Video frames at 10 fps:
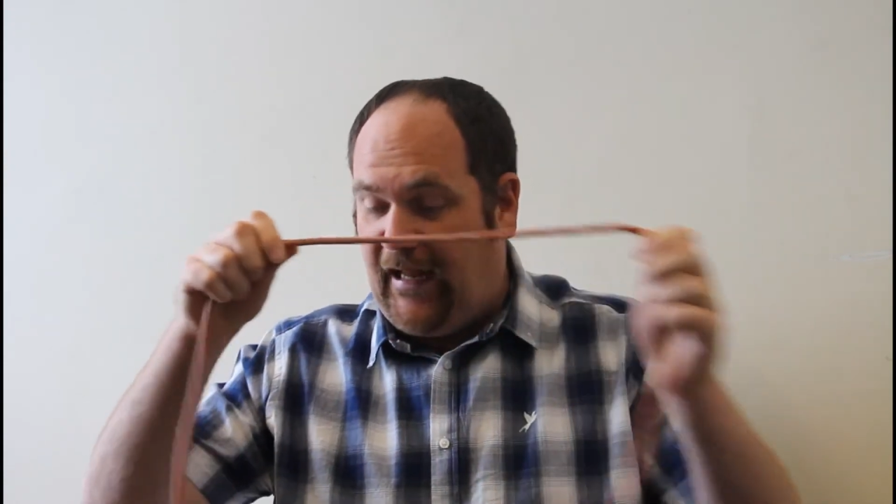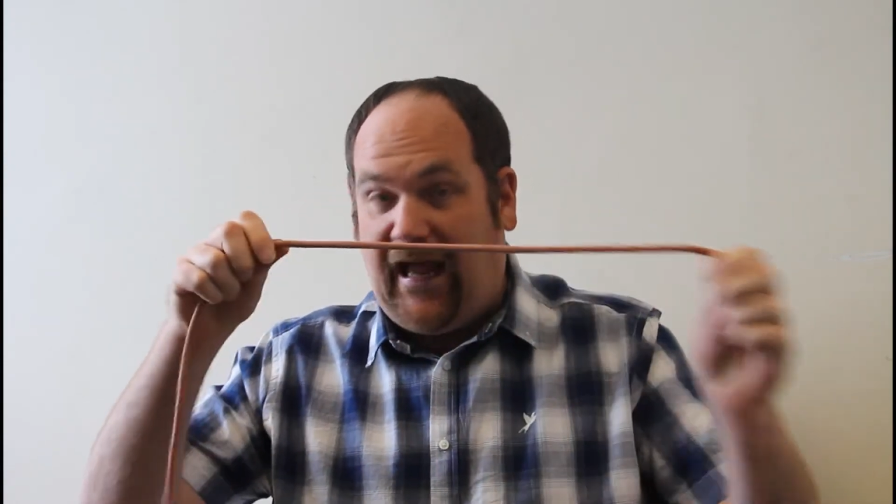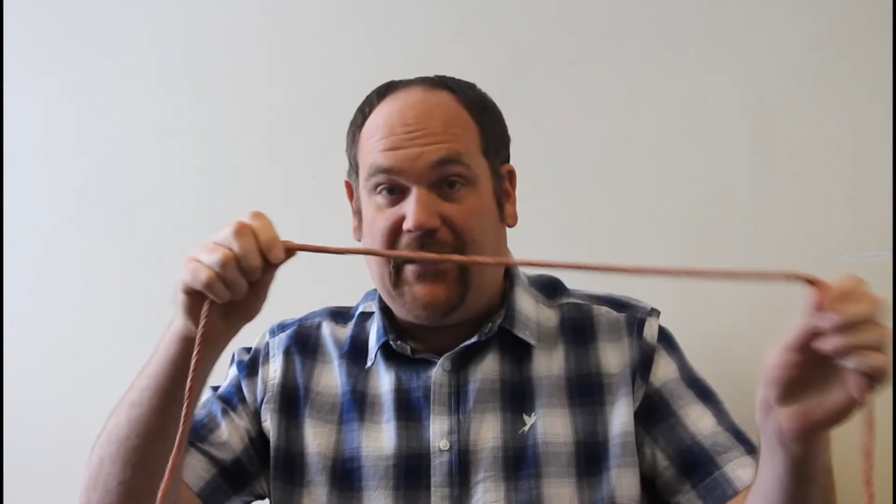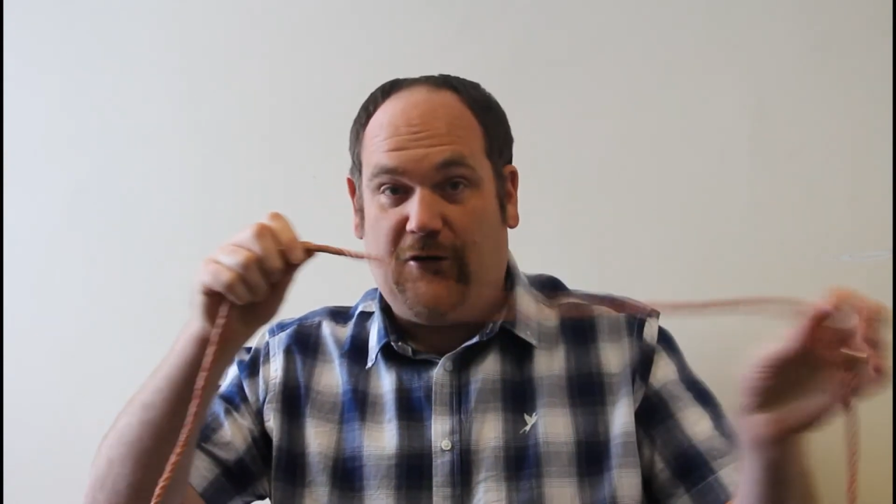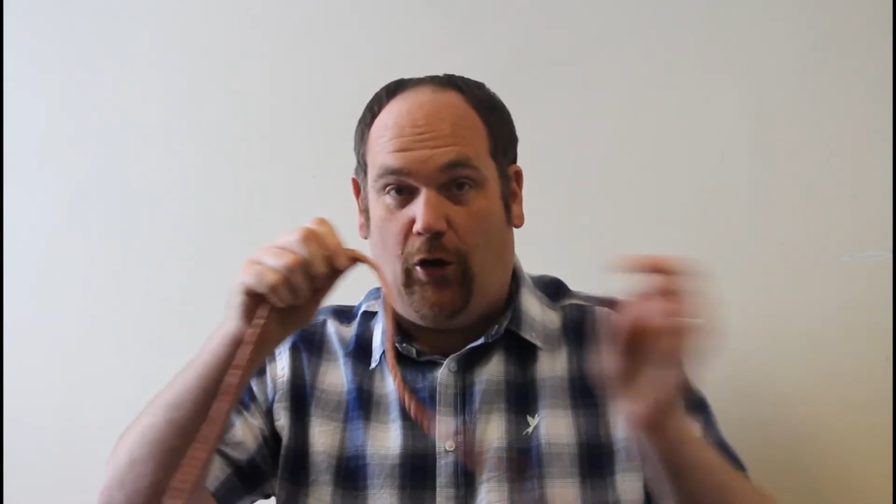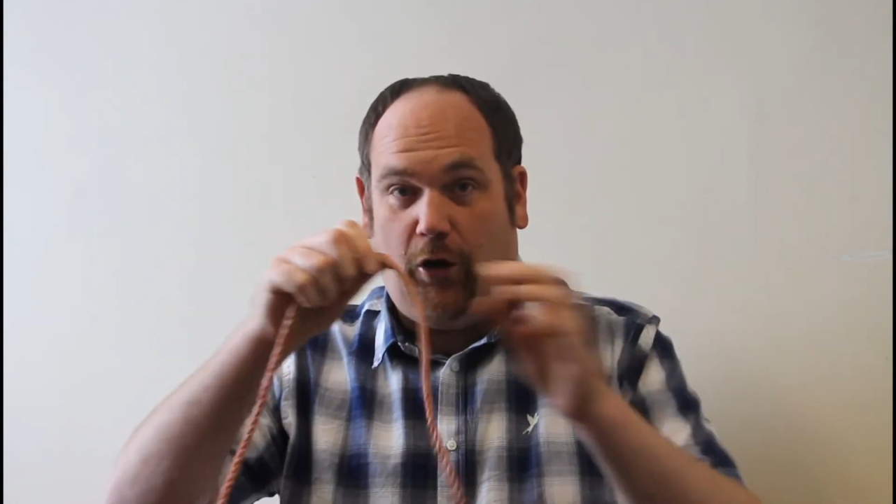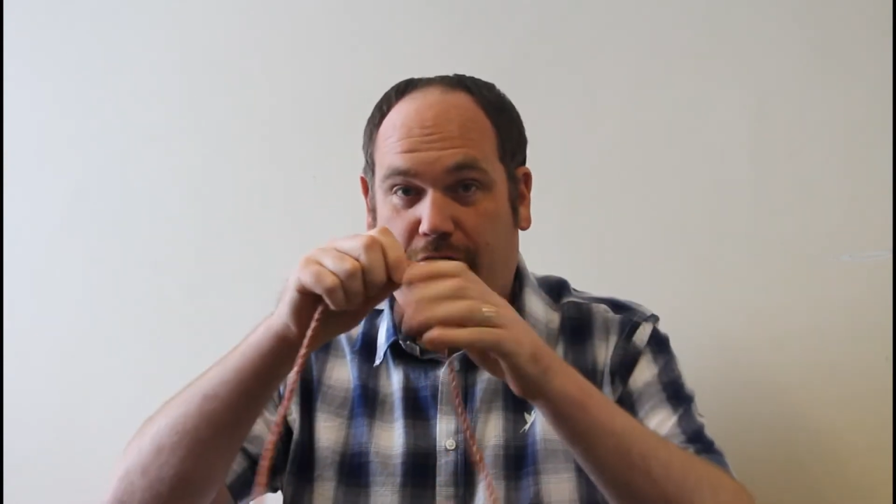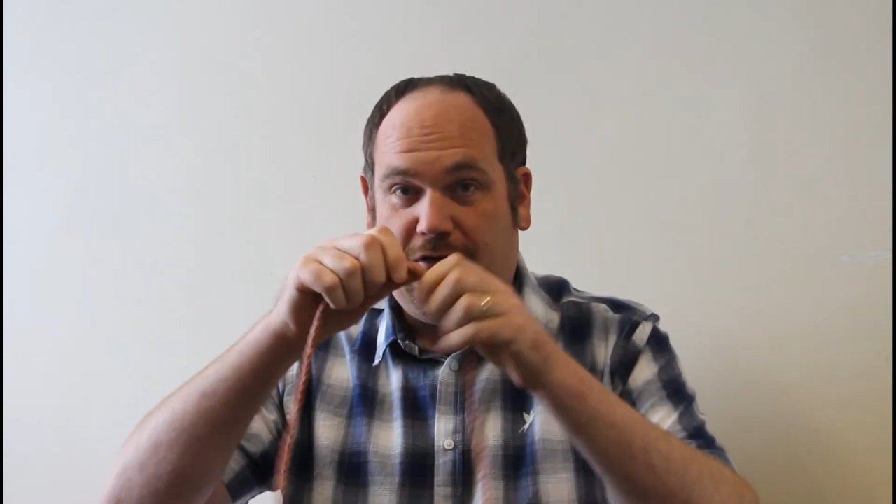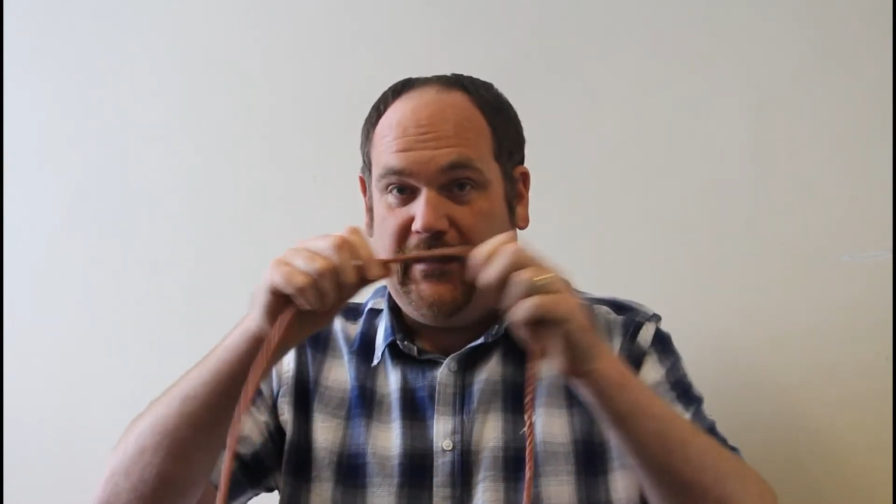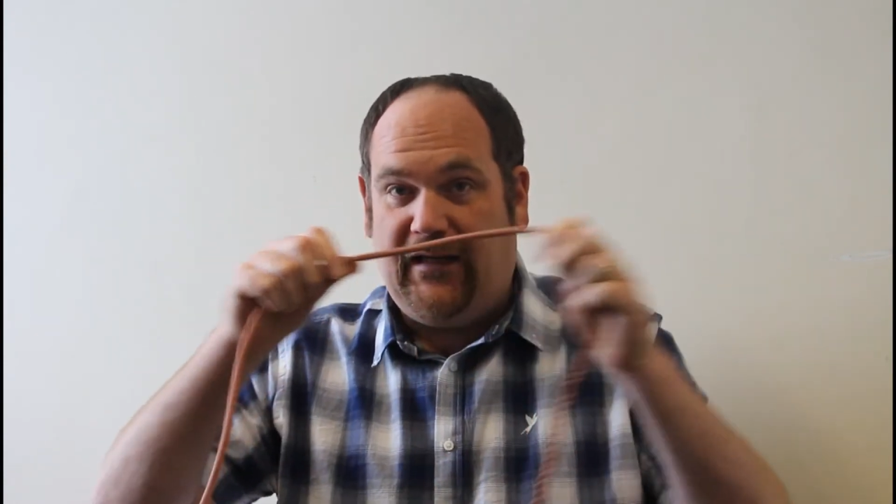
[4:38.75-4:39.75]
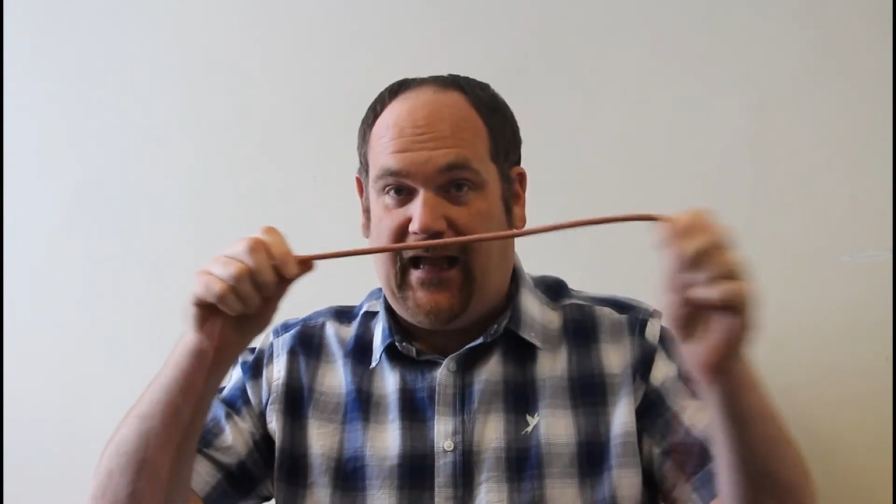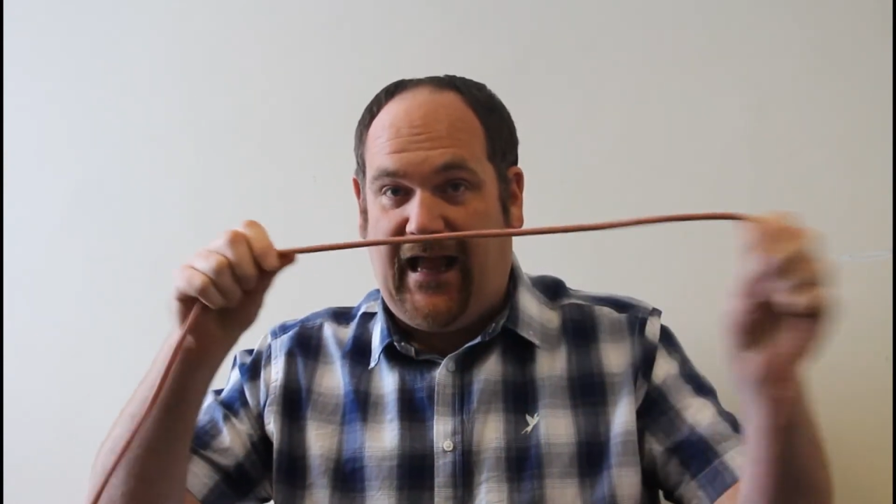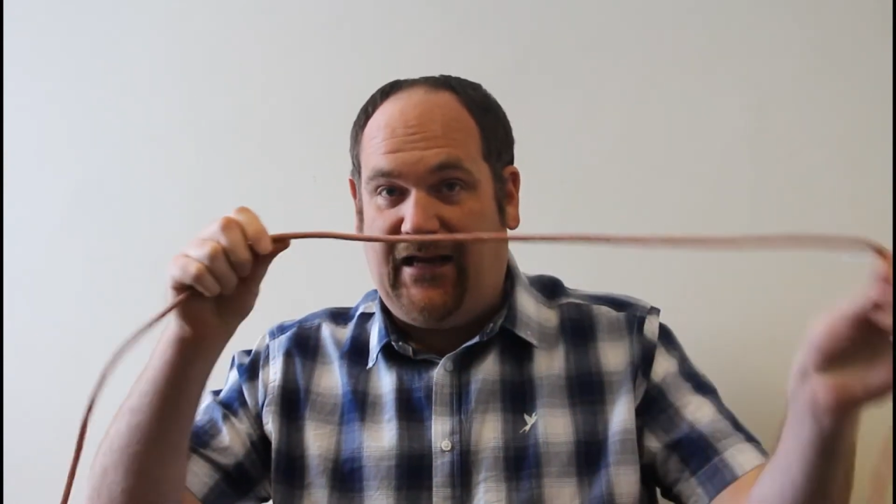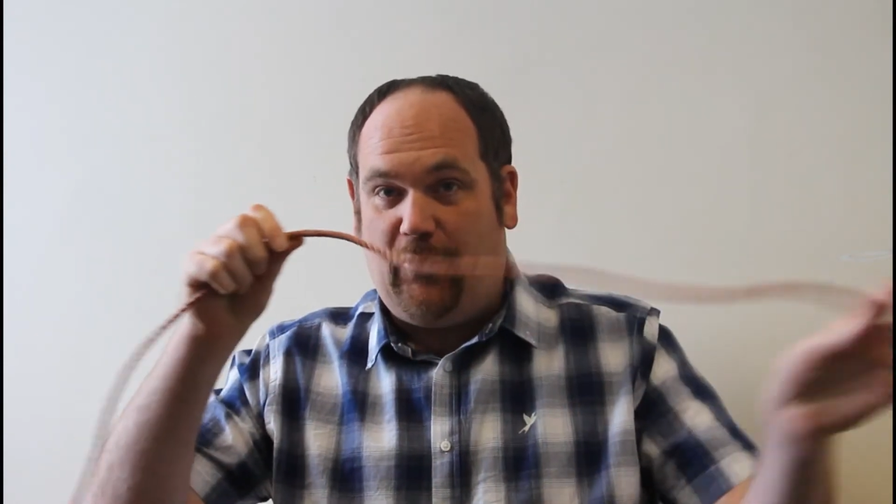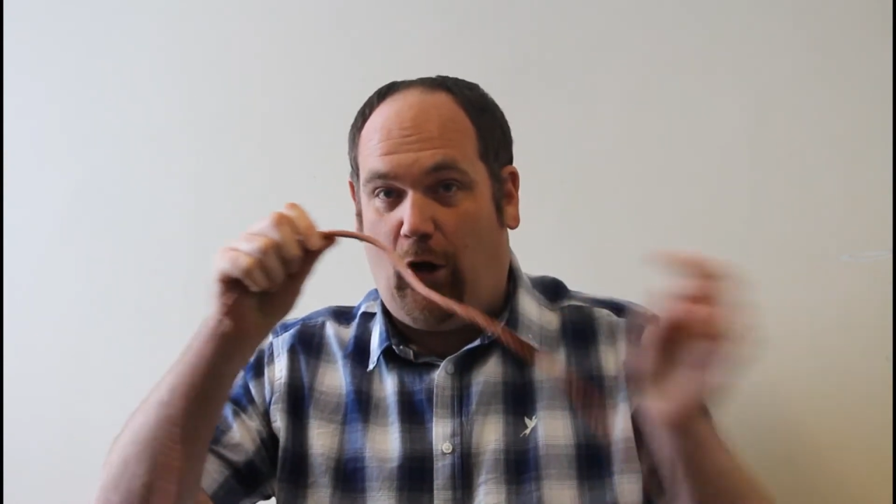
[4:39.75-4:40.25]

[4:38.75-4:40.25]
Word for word: and on and